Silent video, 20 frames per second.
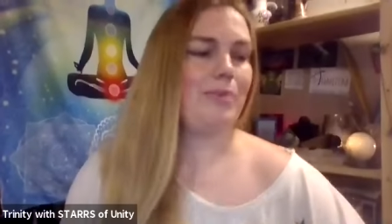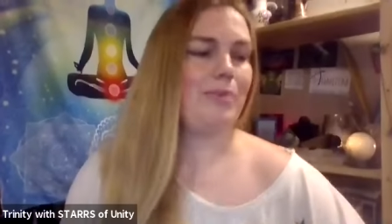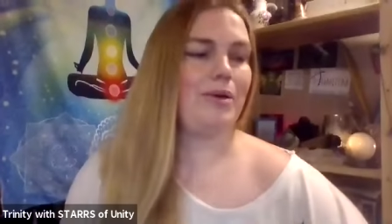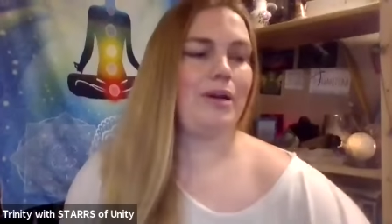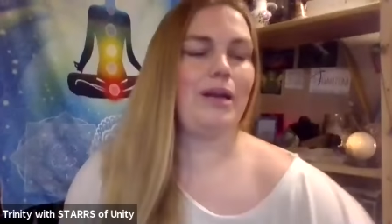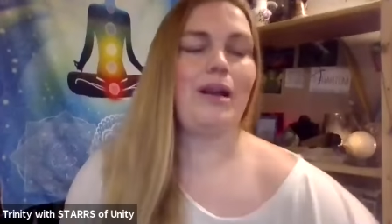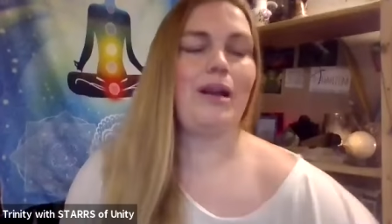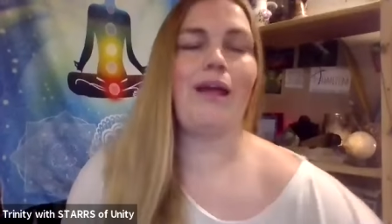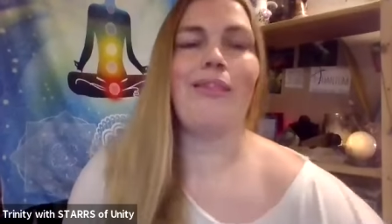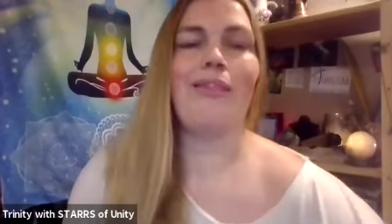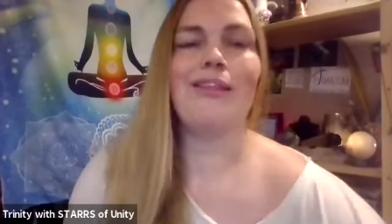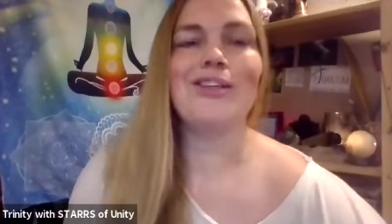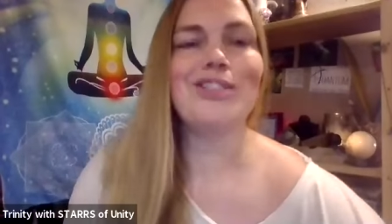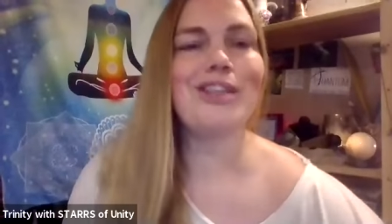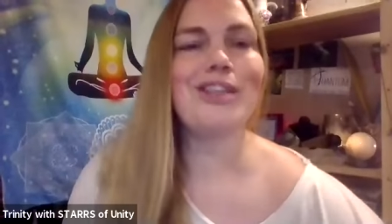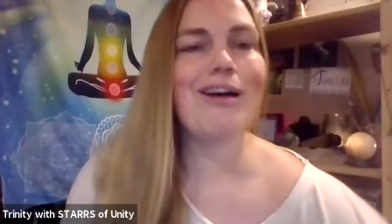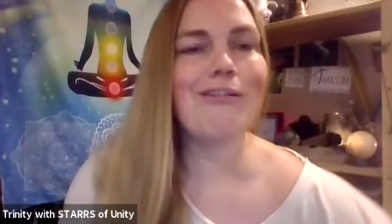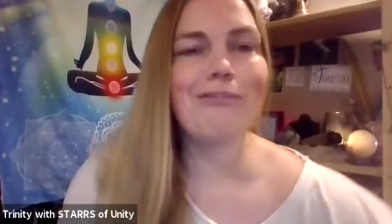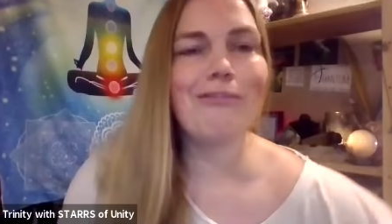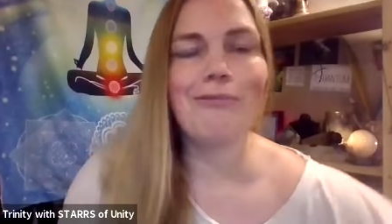Put it on the
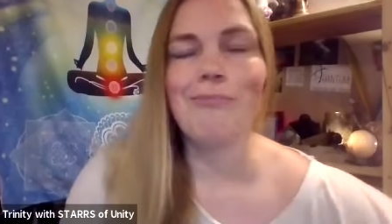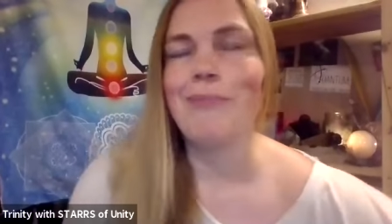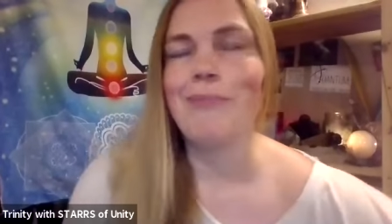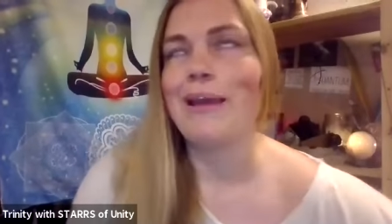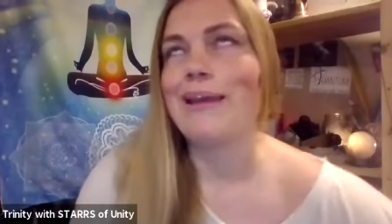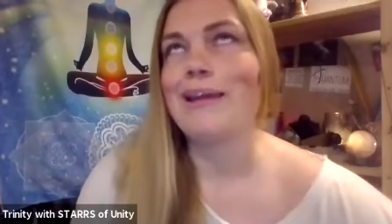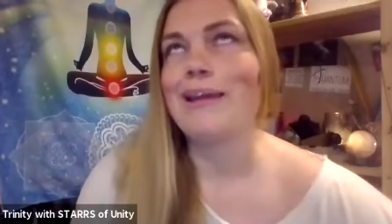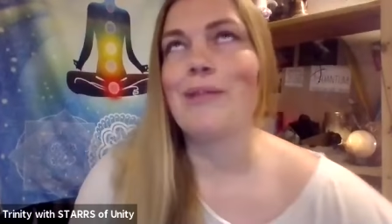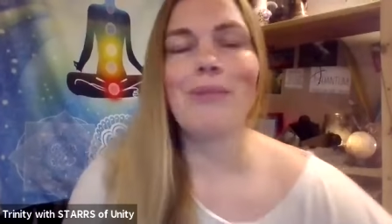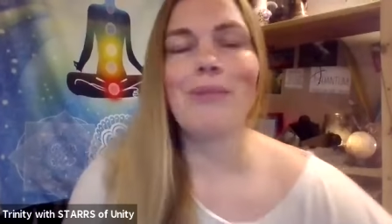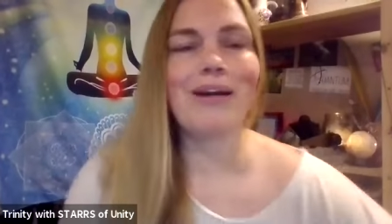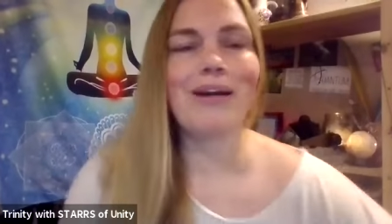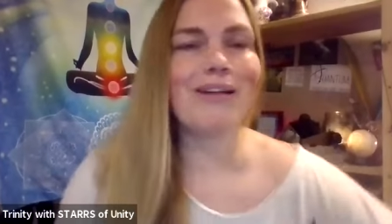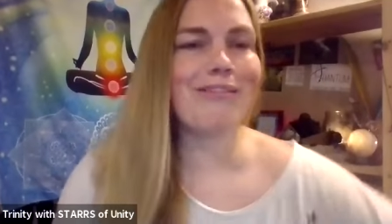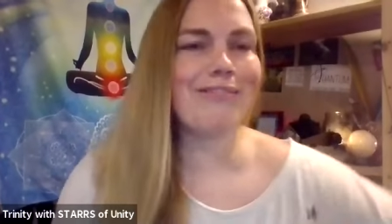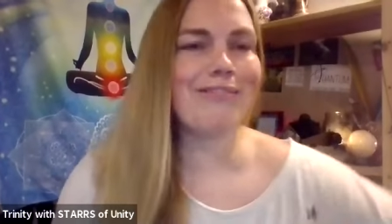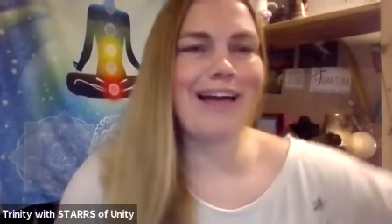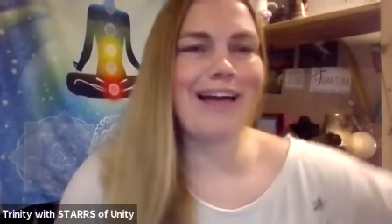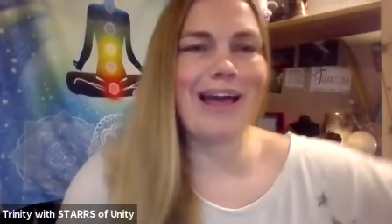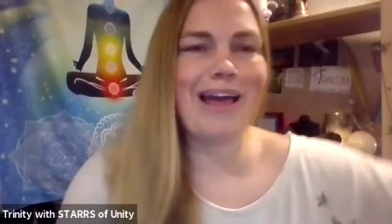shelf, make it a
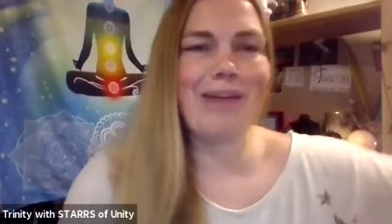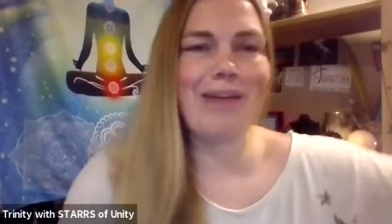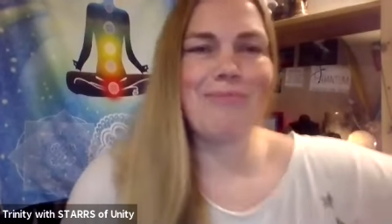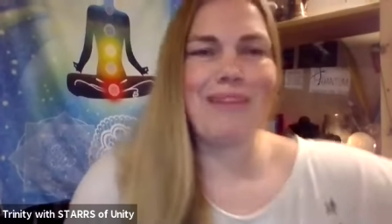butterfly,